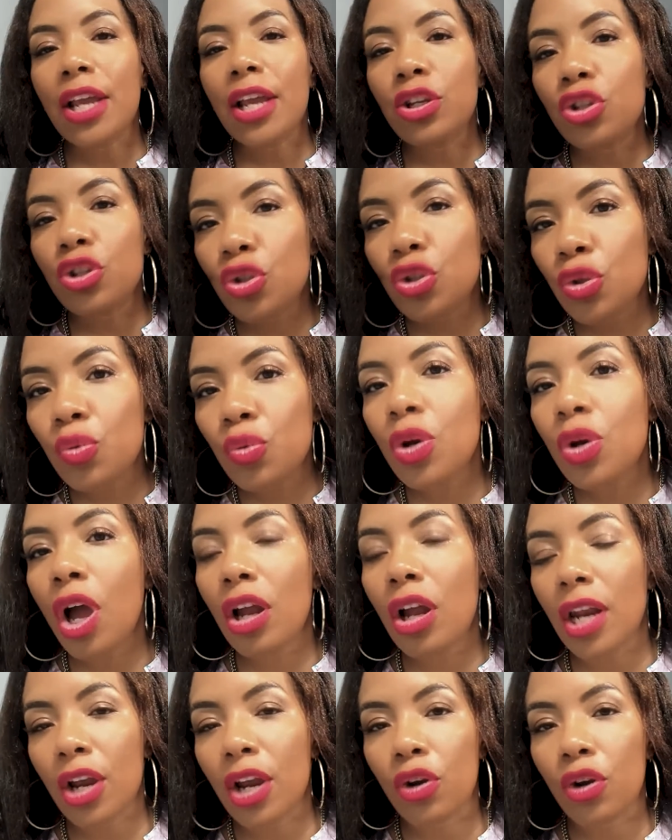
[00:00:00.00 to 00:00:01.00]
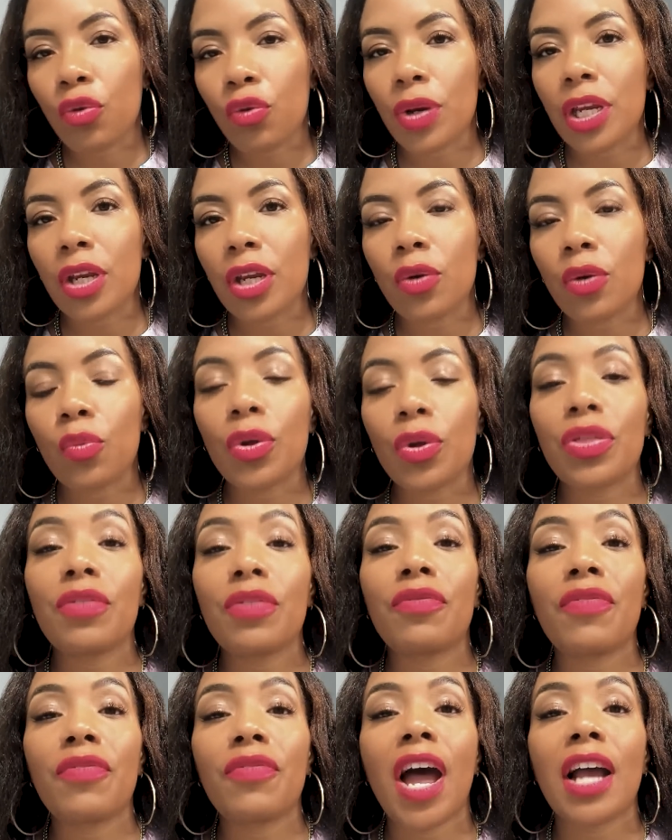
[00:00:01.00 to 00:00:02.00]
I do not agree with
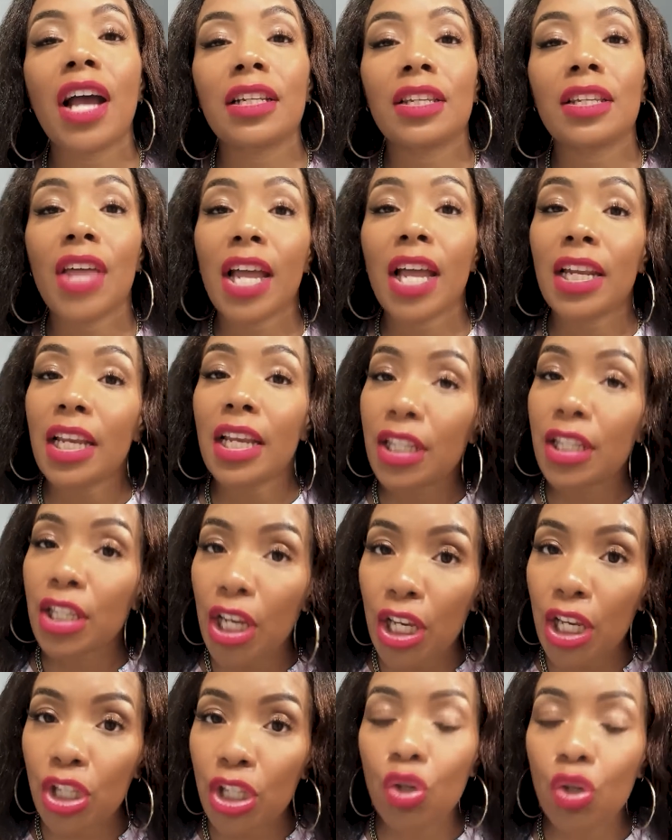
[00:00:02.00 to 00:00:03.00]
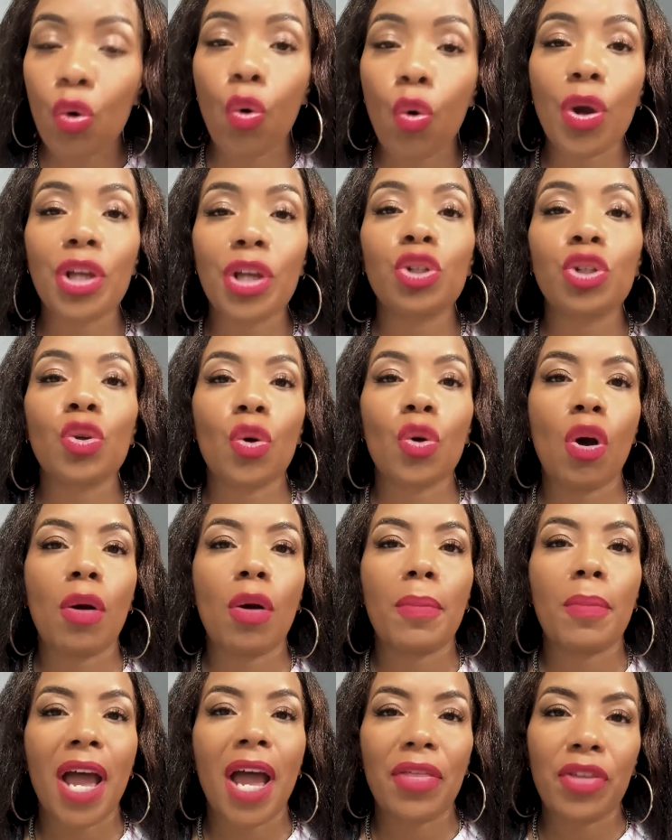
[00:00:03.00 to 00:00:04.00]
the fact that it is going to
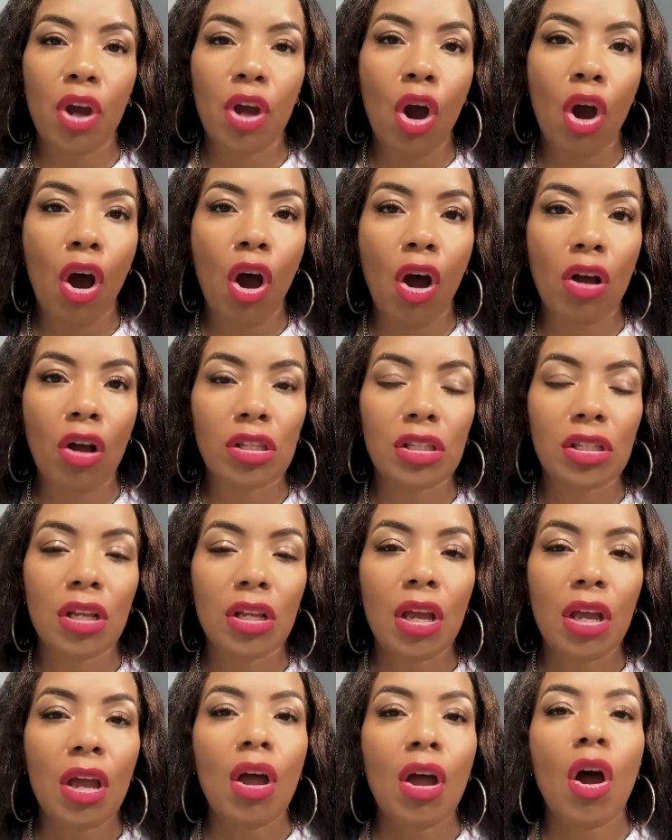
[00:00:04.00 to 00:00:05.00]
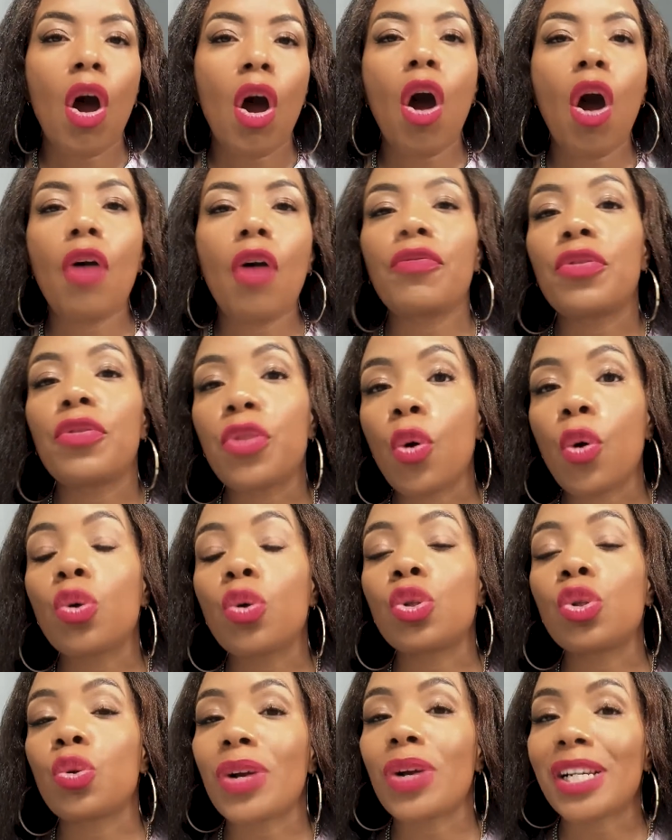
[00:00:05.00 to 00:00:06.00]
come at the cost of
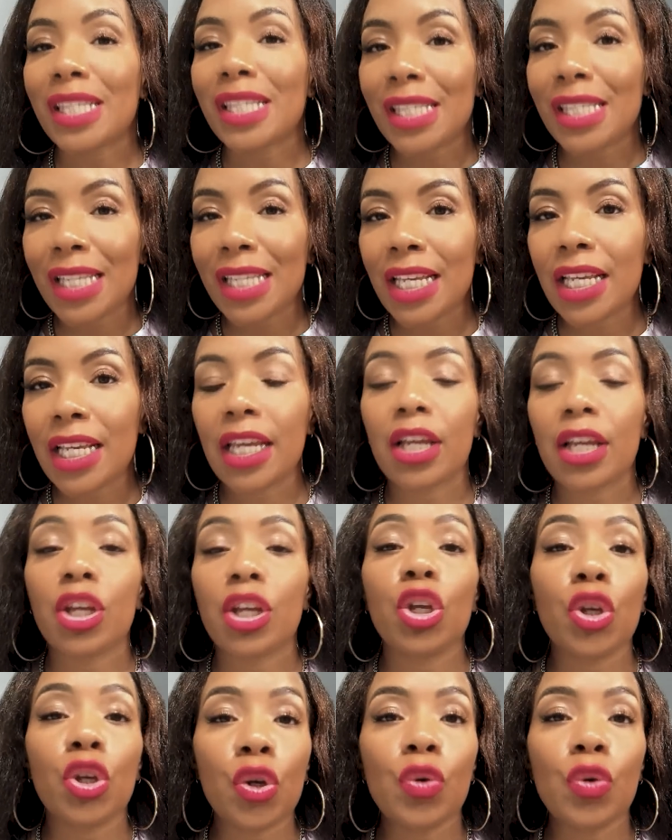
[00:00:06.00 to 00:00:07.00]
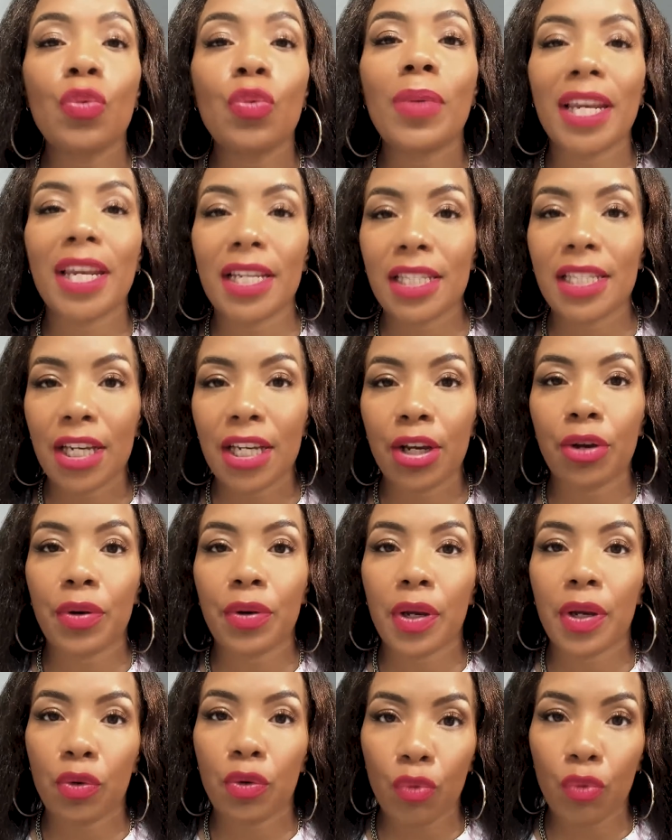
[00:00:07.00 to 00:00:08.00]
those who are seeking
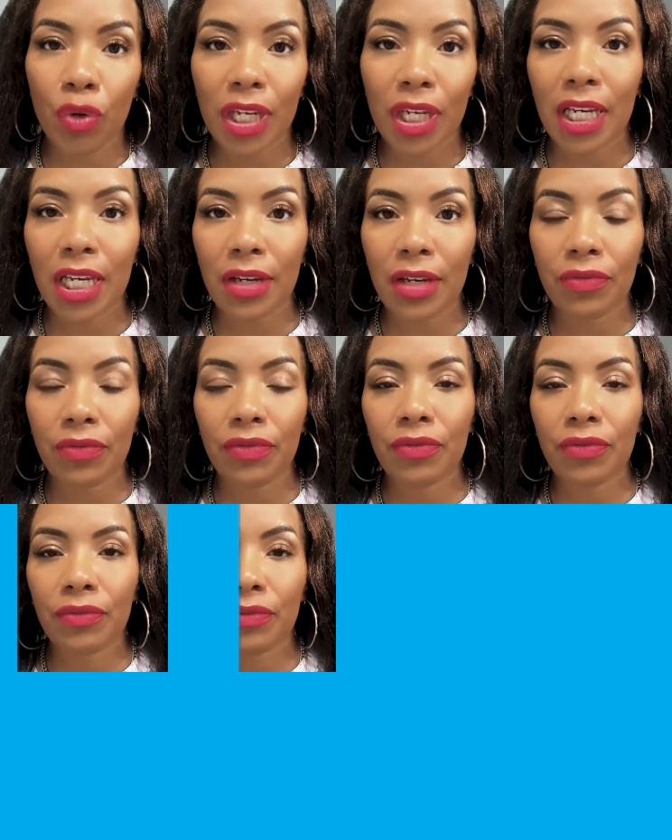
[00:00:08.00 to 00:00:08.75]
humanitarian relief.